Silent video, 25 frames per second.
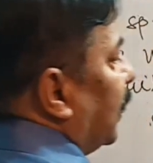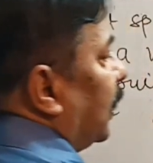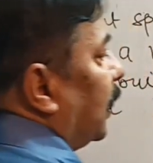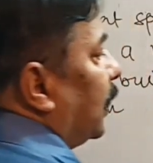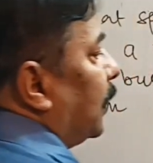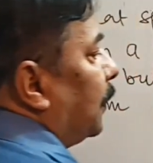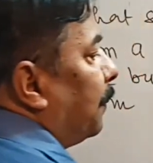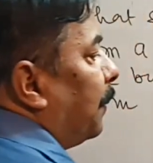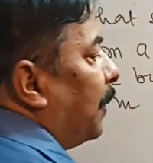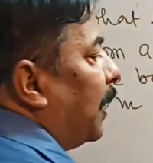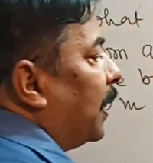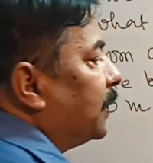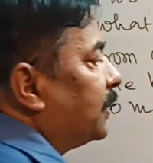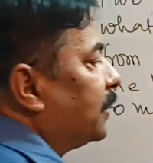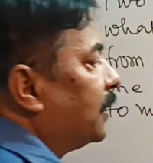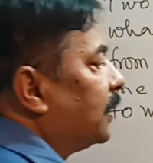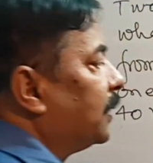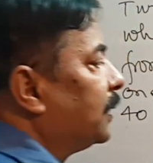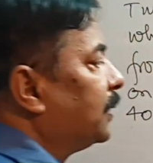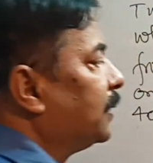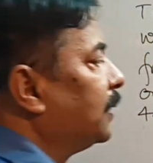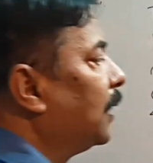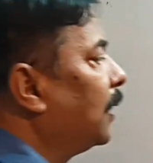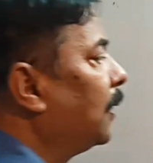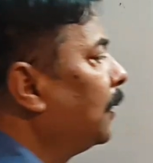it
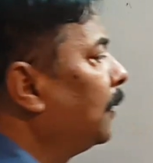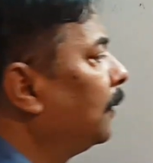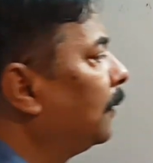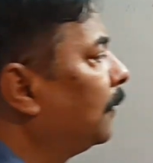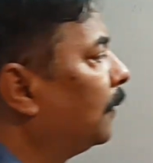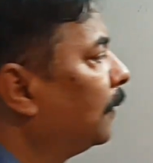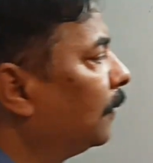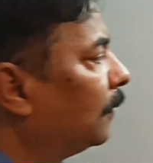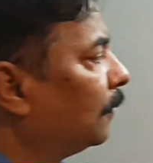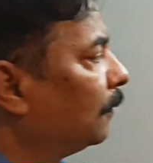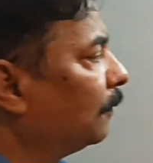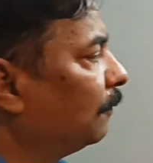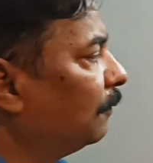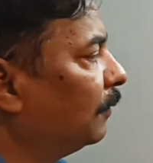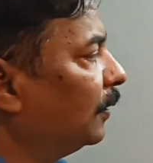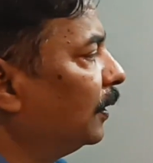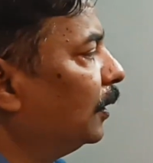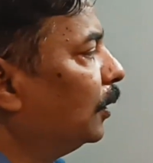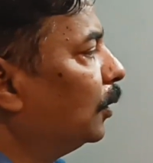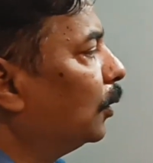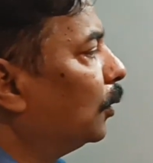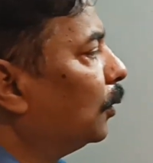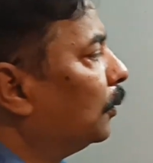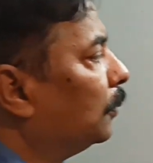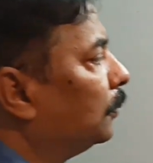passes the
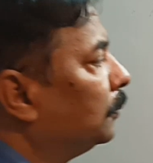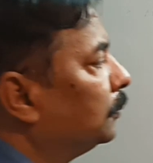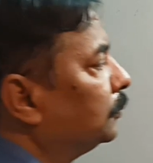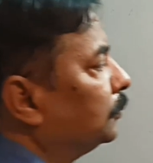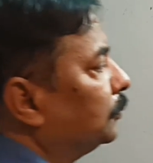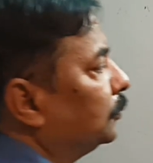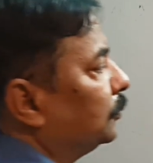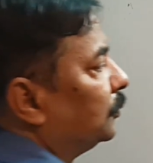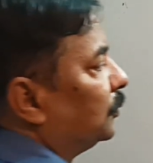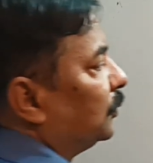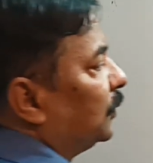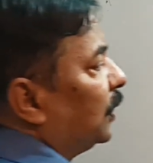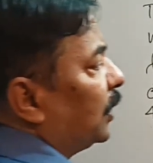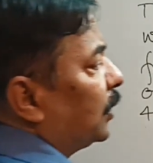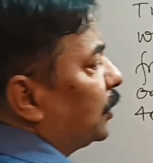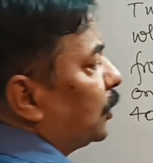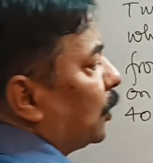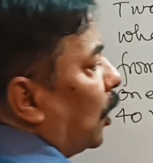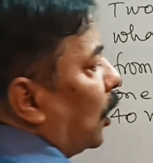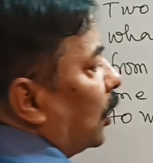window. This